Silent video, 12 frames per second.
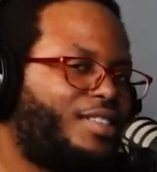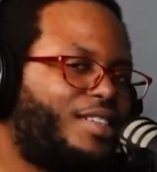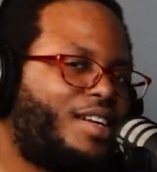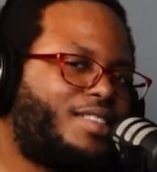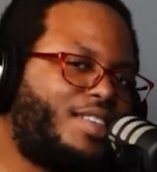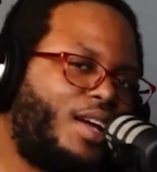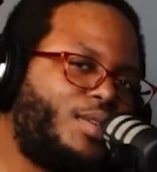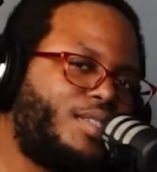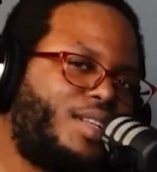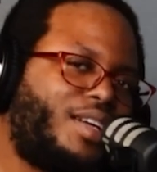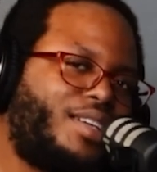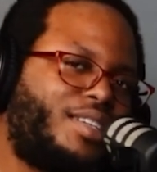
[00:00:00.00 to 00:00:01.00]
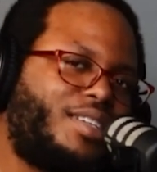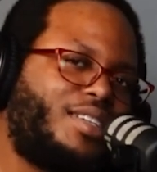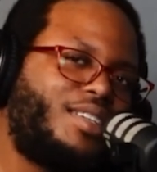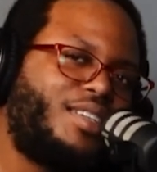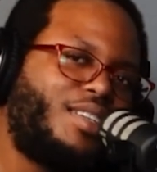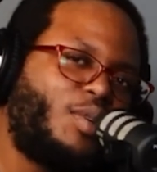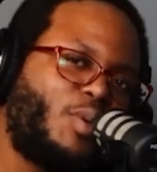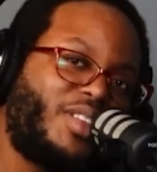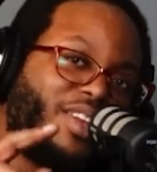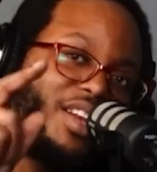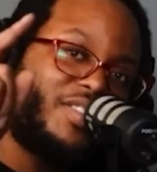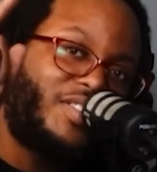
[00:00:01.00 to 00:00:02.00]
That sounds like with
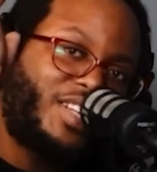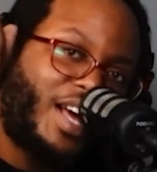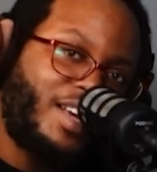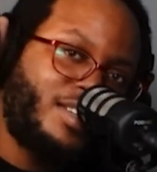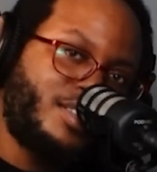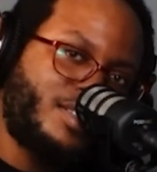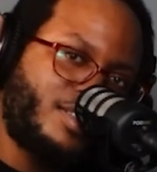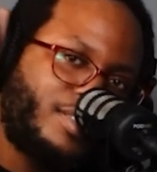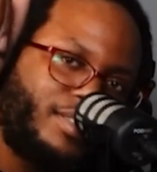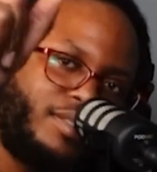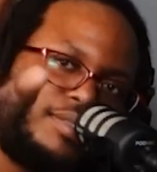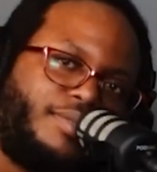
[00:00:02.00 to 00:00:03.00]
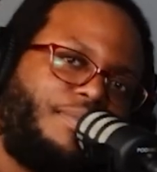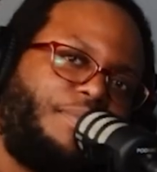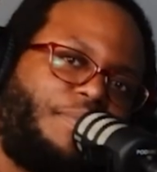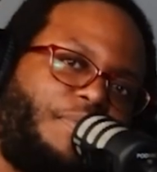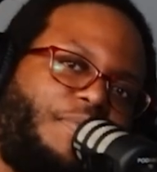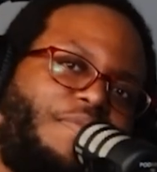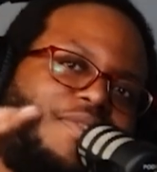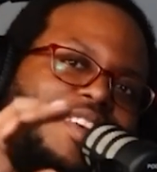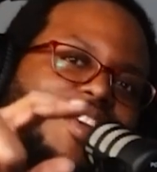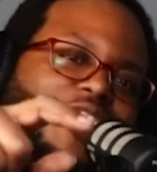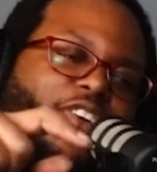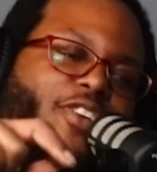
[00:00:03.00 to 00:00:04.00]
enough likes,
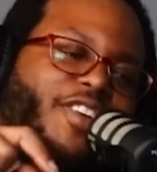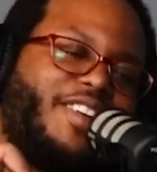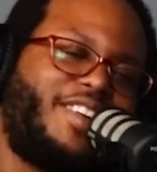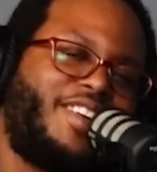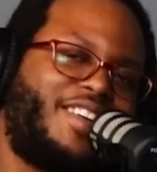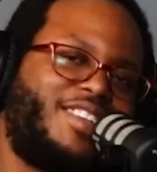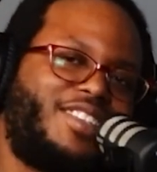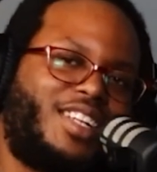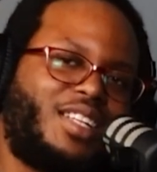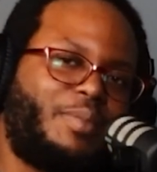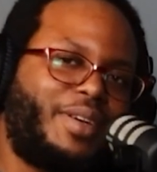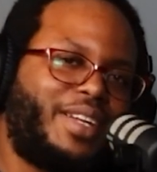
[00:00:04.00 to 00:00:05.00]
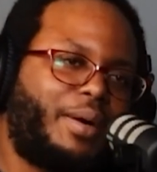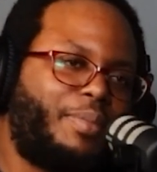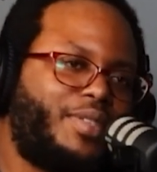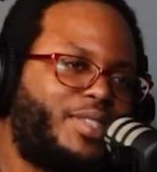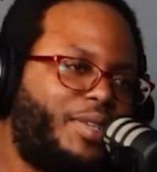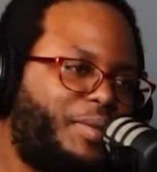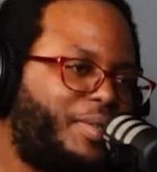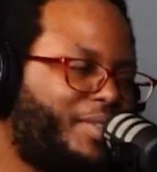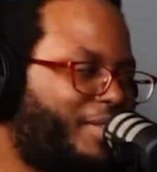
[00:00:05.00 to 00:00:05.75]
you're gonna get a Jelly Bean episode.